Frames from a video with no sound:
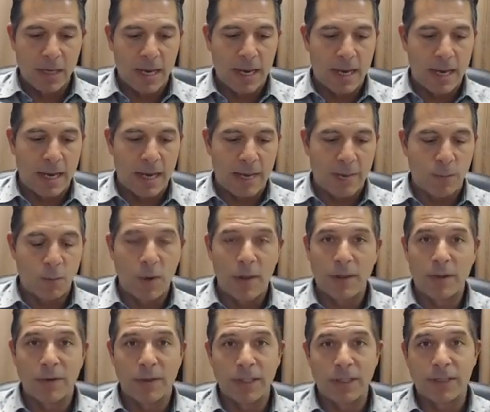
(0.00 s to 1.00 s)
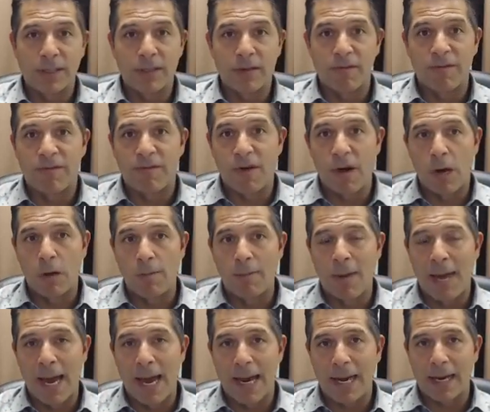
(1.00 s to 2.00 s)
whether it's fall
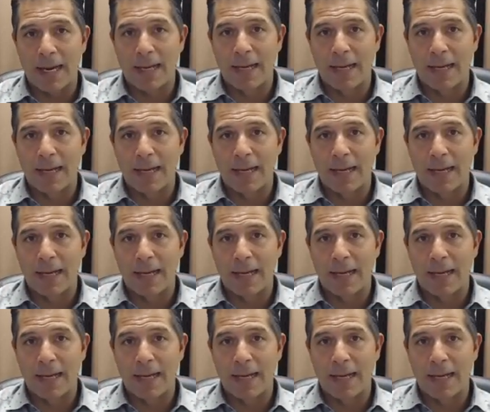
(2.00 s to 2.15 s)
back